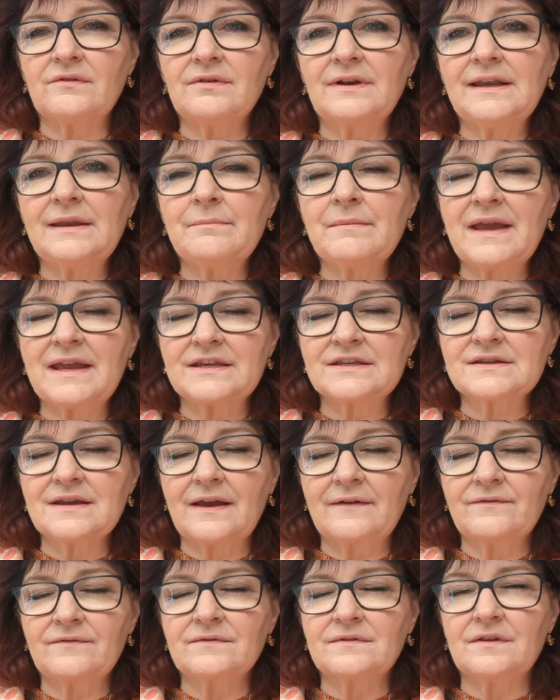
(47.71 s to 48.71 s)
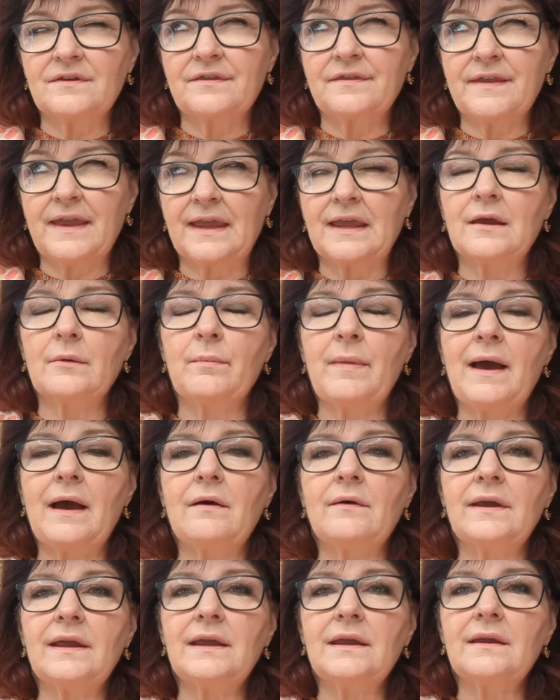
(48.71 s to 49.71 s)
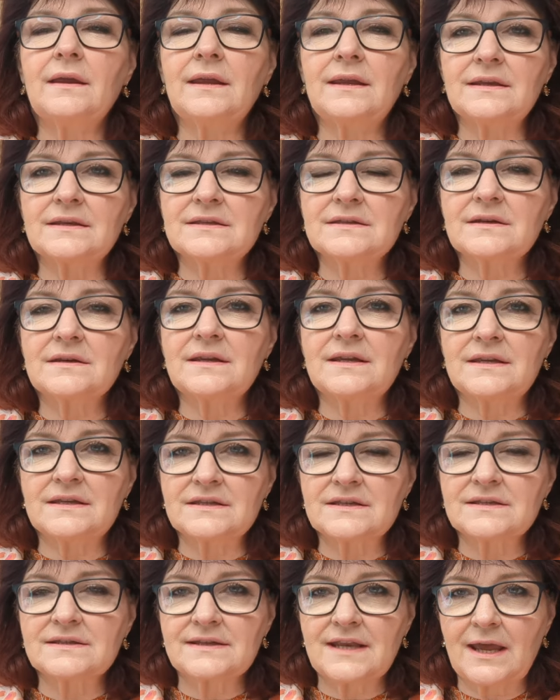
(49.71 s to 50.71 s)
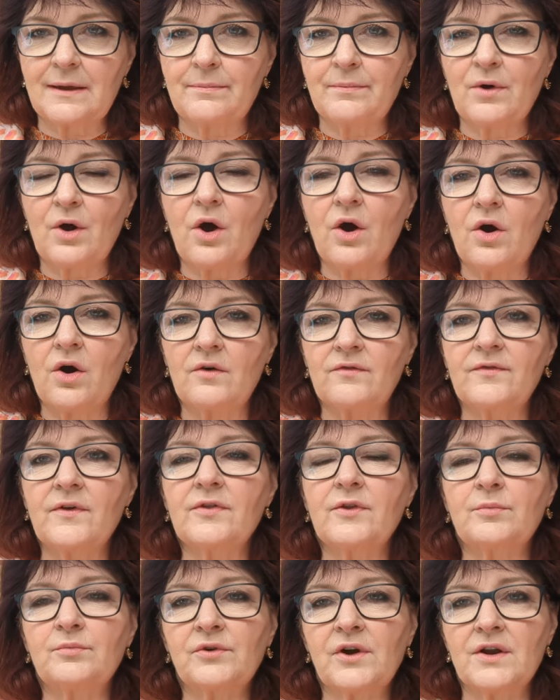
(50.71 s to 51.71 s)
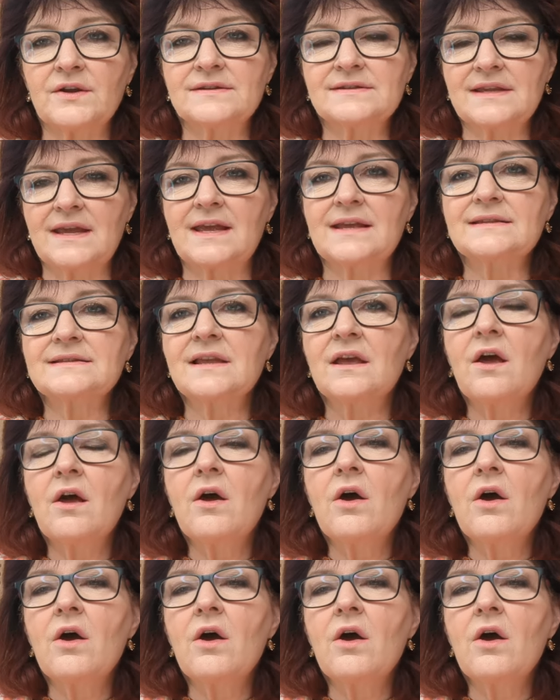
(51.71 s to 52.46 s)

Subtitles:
It really makes you have to think about each step of the process